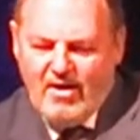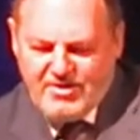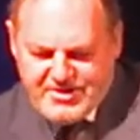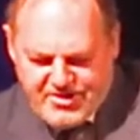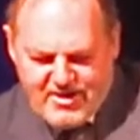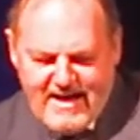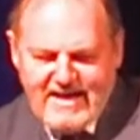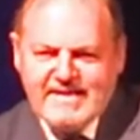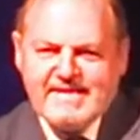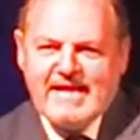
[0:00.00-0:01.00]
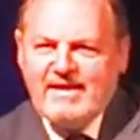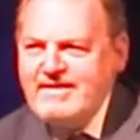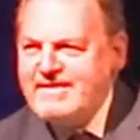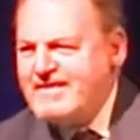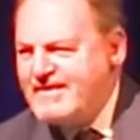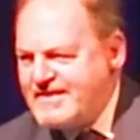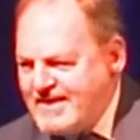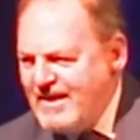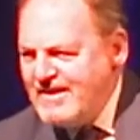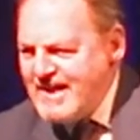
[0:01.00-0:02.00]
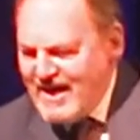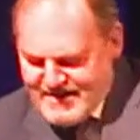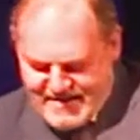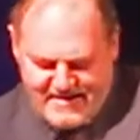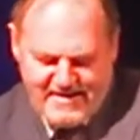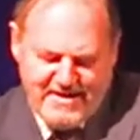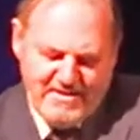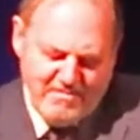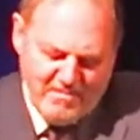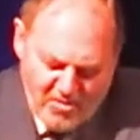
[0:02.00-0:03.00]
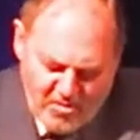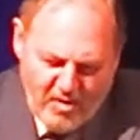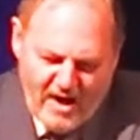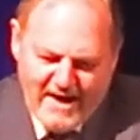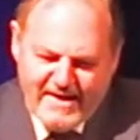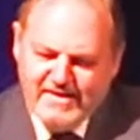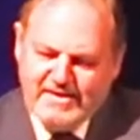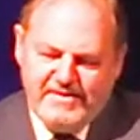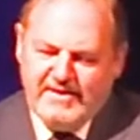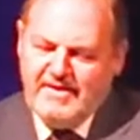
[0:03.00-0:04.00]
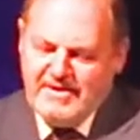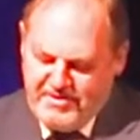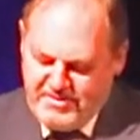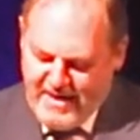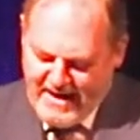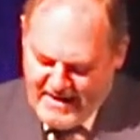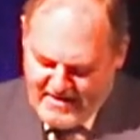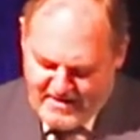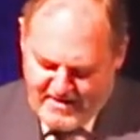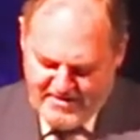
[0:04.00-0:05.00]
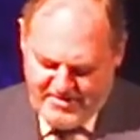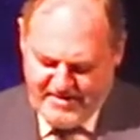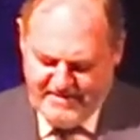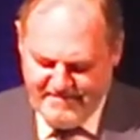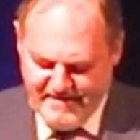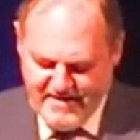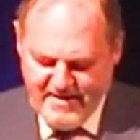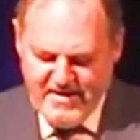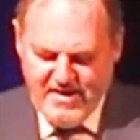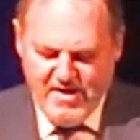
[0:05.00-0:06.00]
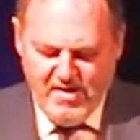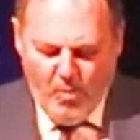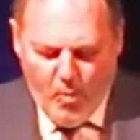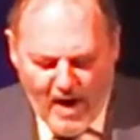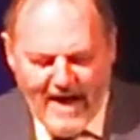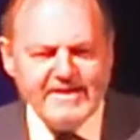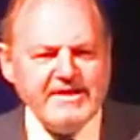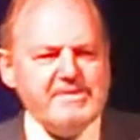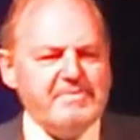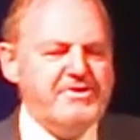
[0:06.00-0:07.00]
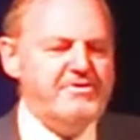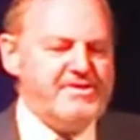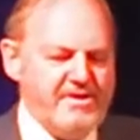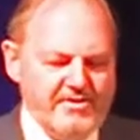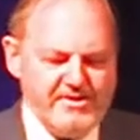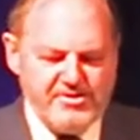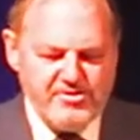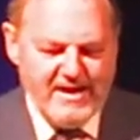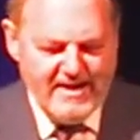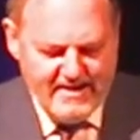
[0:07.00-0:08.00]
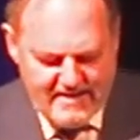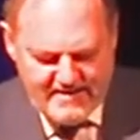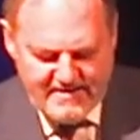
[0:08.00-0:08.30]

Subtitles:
Australia sells us more wine than they do to any other country. Wine that is produced in Australia